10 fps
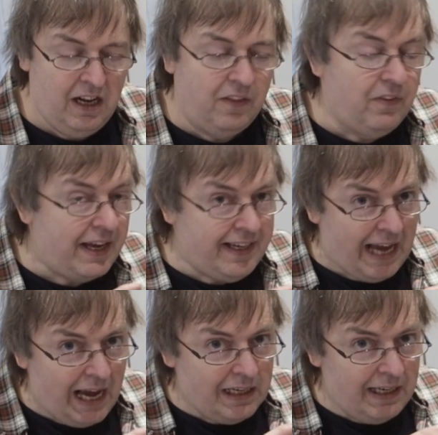They
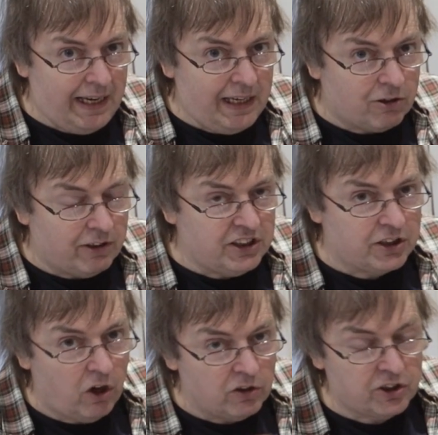can increase
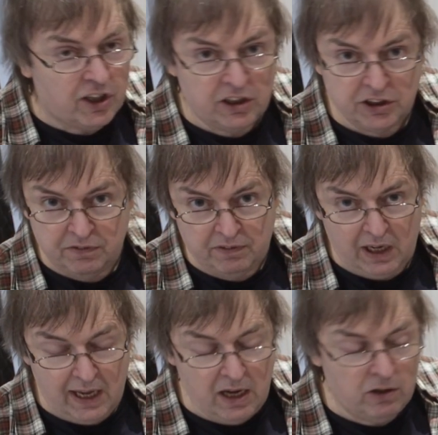contrast of
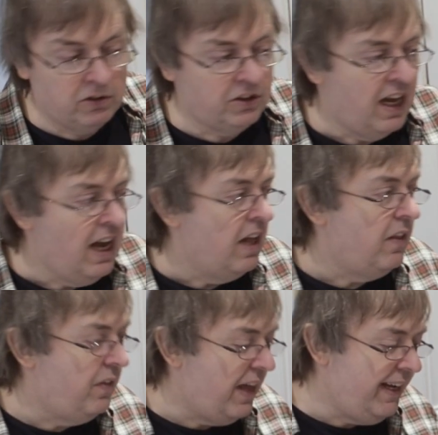cloud.
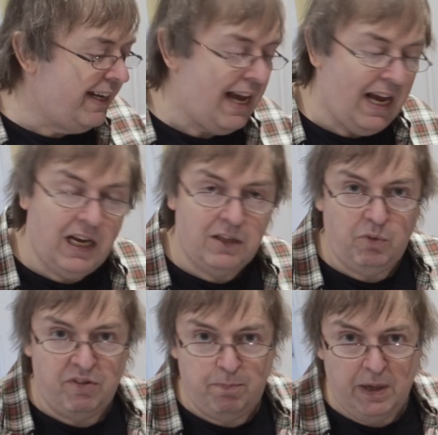They can,
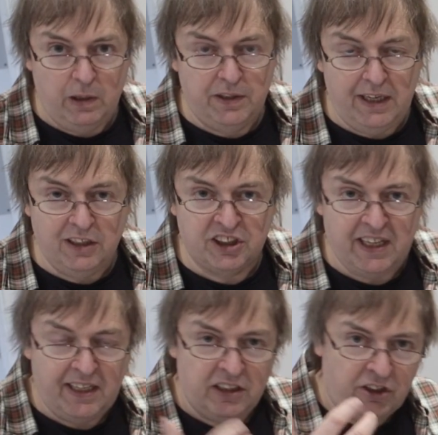with buildings,
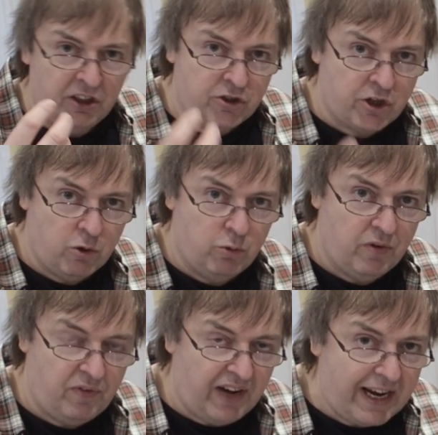they can control
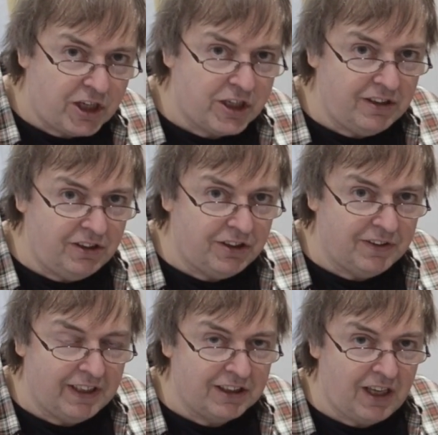reflections
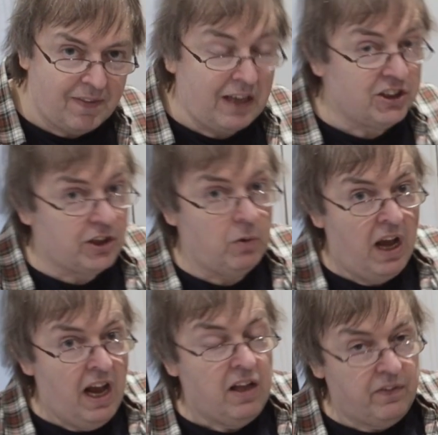and things like that. So
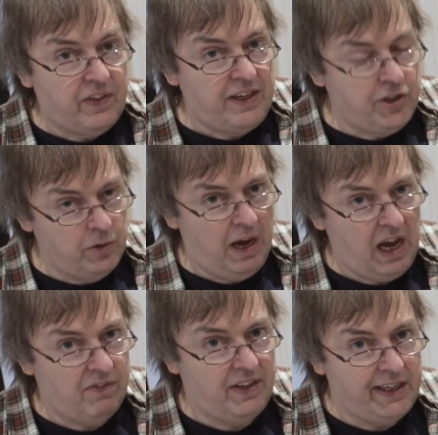they do
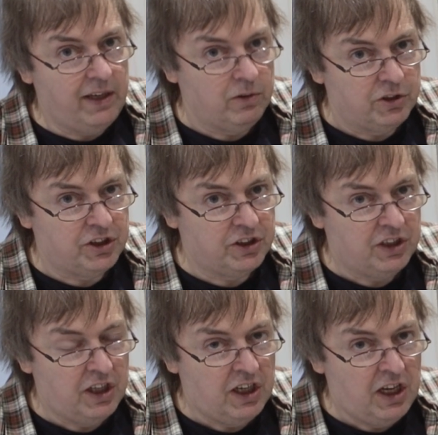have a use.